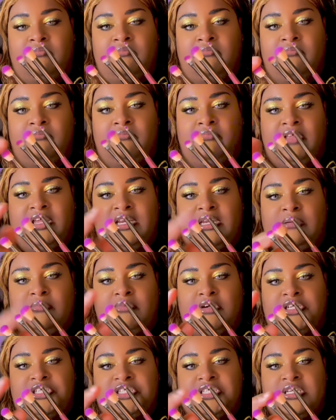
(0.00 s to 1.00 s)
blending
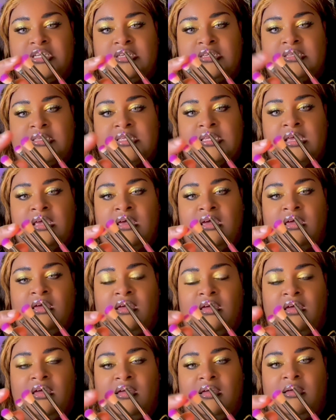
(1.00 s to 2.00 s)
brushes,
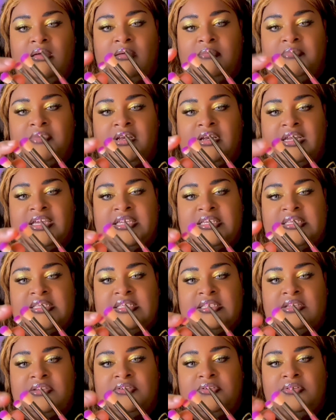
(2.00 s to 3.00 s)
a nice
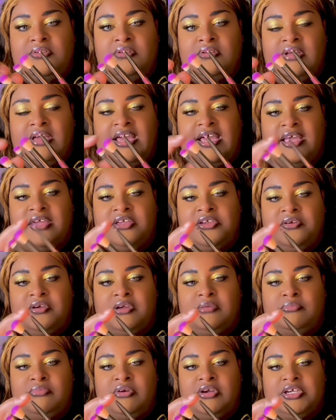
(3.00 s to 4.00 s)
little
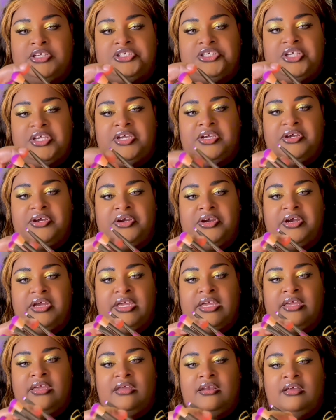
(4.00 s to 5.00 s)
accurate brush here,
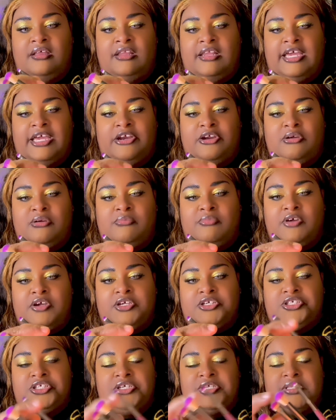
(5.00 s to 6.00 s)
and a liner
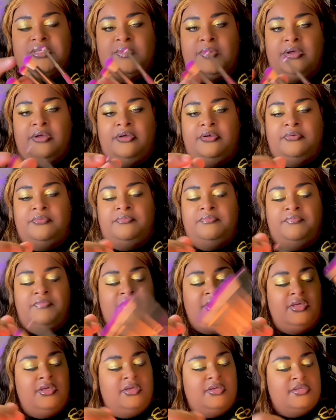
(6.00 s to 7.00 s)
brush as well.
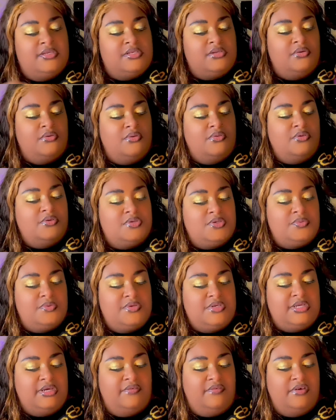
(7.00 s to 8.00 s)
So those will
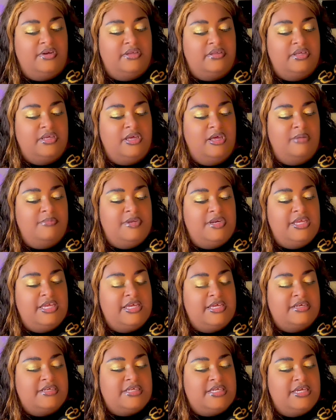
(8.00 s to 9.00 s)
definitely come in
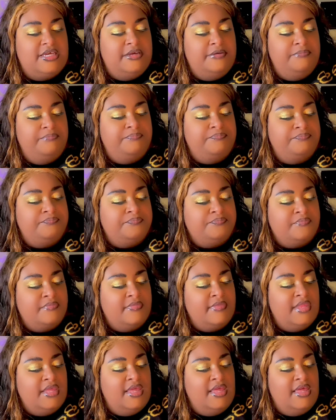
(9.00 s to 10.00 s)
handy.
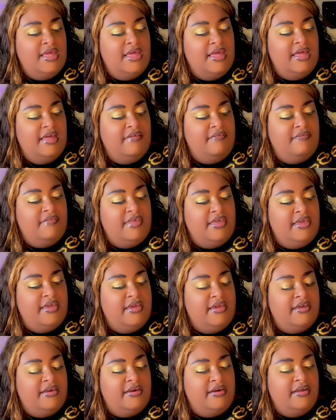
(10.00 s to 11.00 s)
And
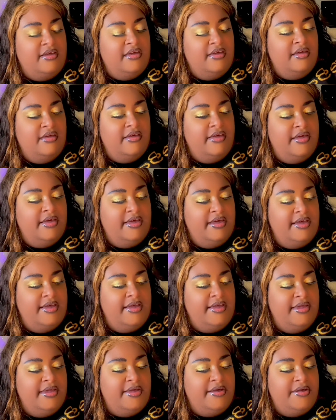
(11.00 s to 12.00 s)
then
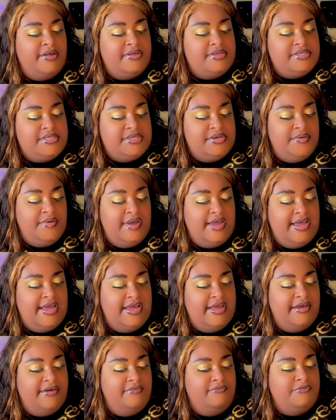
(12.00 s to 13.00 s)
I also
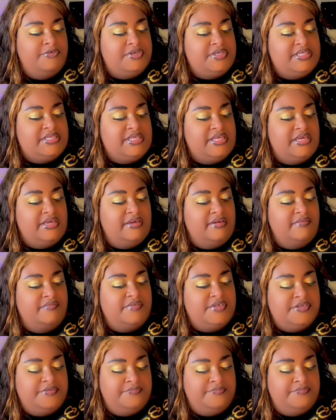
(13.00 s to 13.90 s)
have received